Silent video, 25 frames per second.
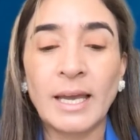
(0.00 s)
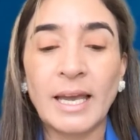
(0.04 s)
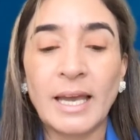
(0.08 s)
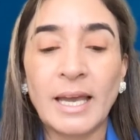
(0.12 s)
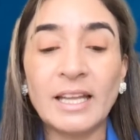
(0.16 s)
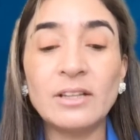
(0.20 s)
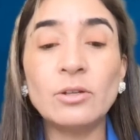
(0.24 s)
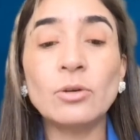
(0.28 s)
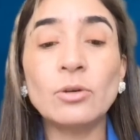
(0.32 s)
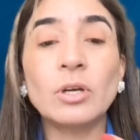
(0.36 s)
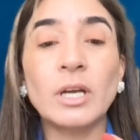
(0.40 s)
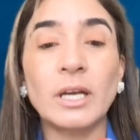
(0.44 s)

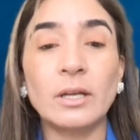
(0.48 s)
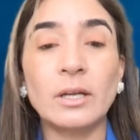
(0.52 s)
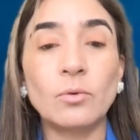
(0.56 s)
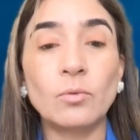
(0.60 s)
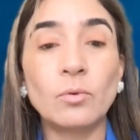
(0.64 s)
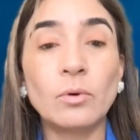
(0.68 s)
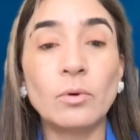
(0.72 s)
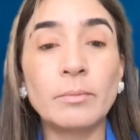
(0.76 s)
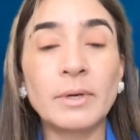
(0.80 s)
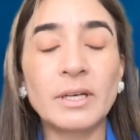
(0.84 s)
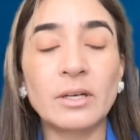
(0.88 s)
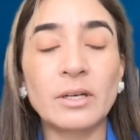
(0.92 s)
educate
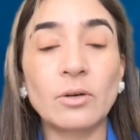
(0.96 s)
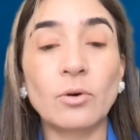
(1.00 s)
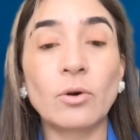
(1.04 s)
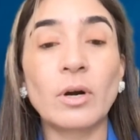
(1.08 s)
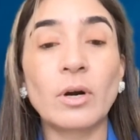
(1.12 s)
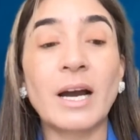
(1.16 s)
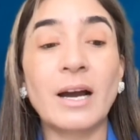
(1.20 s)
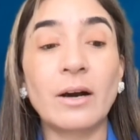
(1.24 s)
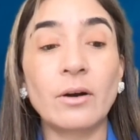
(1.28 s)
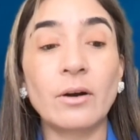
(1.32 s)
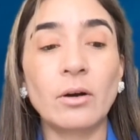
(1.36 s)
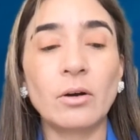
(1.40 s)
women
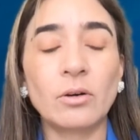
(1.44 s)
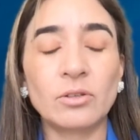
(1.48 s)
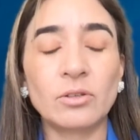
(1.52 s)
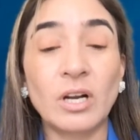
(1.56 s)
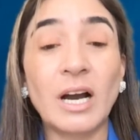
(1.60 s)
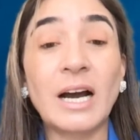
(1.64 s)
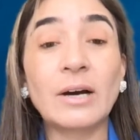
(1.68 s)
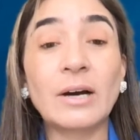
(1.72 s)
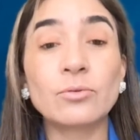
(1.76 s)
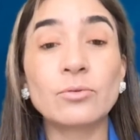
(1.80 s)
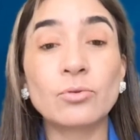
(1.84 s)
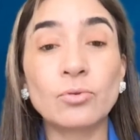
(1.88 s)
on
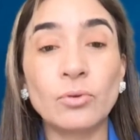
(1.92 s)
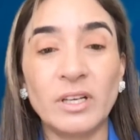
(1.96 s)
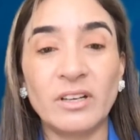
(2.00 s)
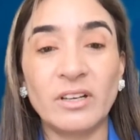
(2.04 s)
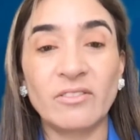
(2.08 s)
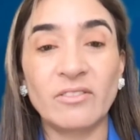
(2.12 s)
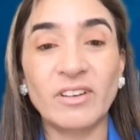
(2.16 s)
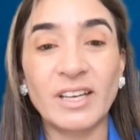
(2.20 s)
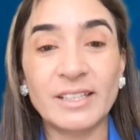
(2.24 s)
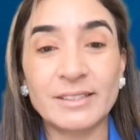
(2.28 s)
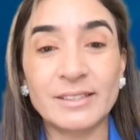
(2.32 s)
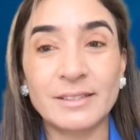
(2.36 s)
how to
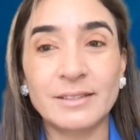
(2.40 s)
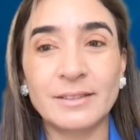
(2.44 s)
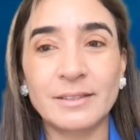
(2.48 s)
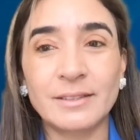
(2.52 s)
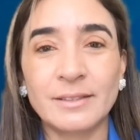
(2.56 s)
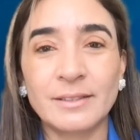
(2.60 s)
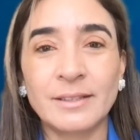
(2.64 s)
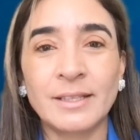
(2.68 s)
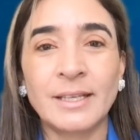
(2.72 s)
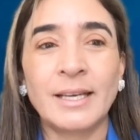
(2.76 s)
invest.